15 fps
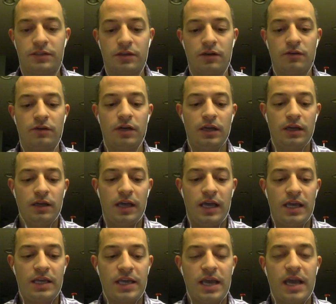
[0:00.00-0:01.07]
So
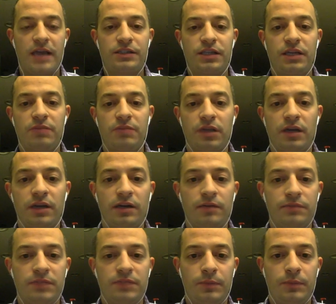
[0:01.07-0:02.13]
a cash game
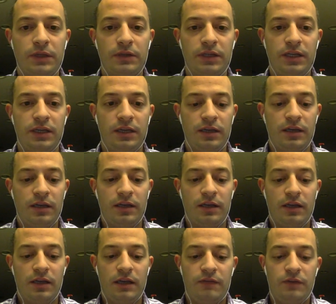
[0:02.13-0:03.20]
lineup typically,
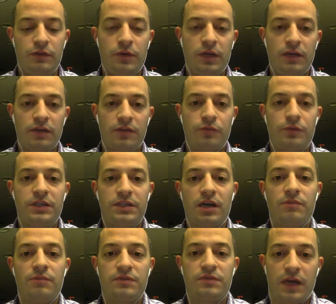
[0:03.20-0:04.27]
if you get 3
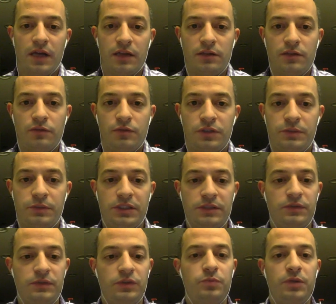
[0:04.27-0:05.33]
times value, which means
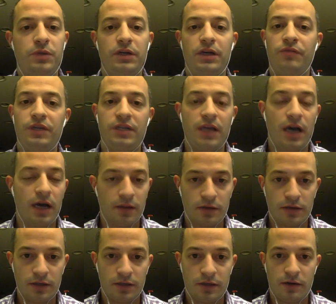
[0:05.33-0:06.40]
if you spend every
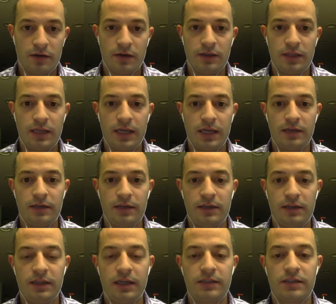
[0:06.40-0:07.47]
dollar on that
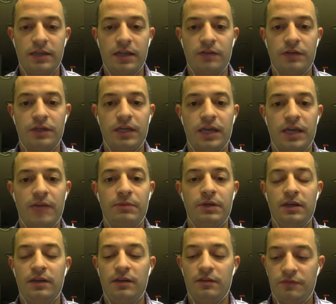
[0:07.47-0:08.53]
in that salary cap,
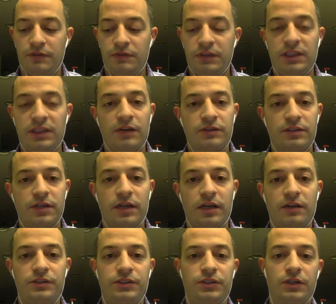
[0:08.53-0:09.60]

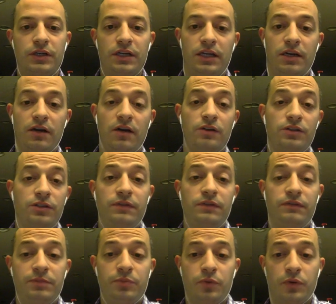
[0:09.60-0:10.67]
$50,000, you're going to get
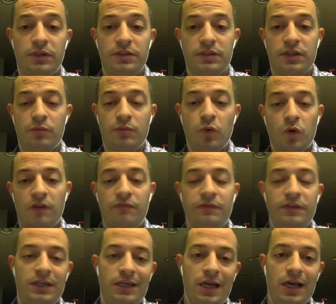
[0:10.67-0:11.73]
150 points, and more
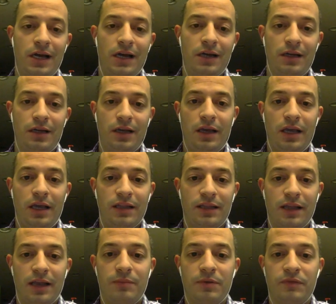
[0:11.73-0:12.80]
often than not, a
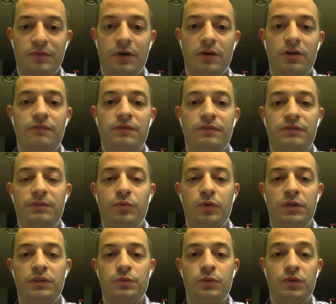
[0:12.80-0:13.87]
lineup of 150
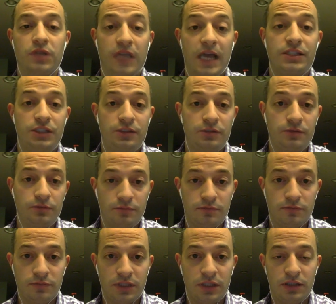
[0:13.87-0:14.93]
points will get you
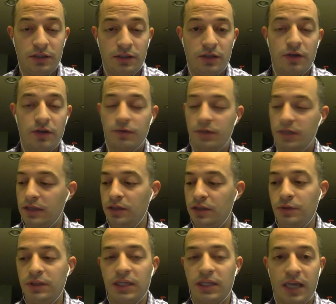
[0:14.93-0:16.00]

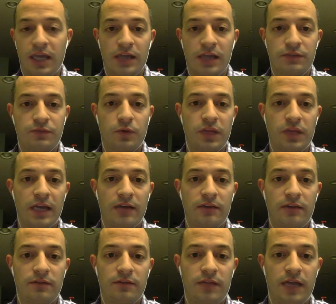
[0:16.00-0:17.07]
in the cash for that
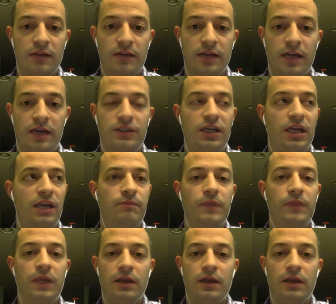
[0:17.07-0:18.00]
cash game.